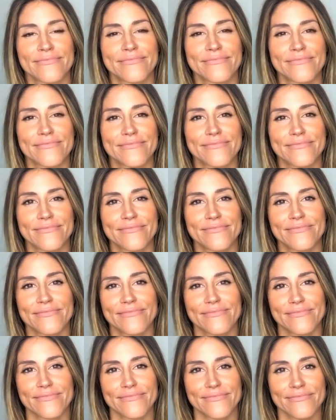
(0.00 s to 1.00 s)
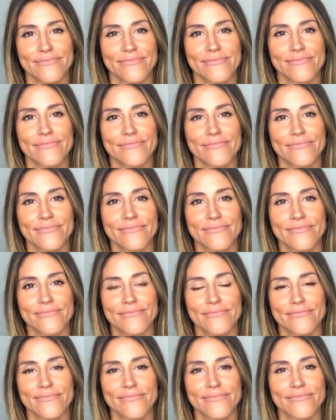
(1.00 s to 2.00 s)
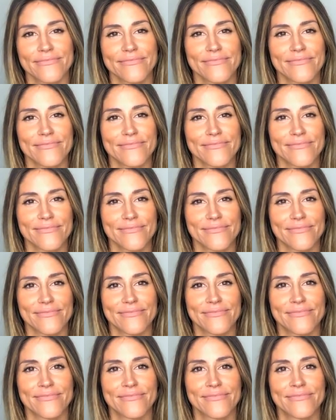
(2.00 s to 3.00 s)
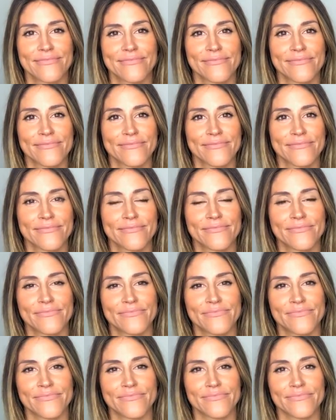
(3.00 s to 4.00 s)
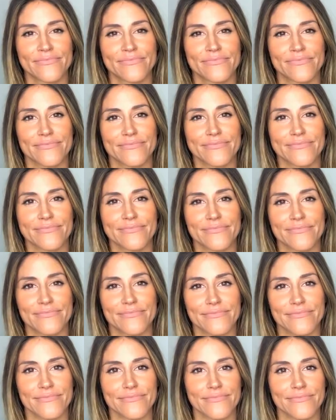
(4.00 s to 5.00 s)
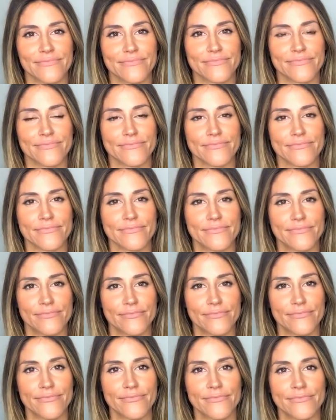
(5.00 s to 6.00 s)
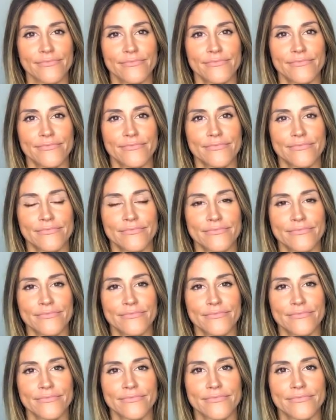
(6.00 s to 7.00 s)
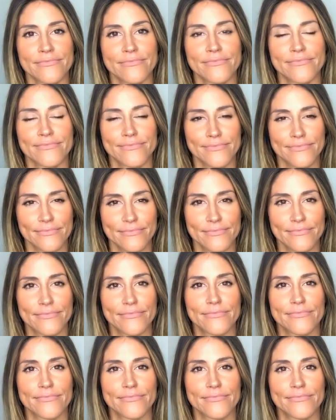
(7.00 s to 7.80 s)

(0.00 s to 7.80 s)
This person isn't speaking.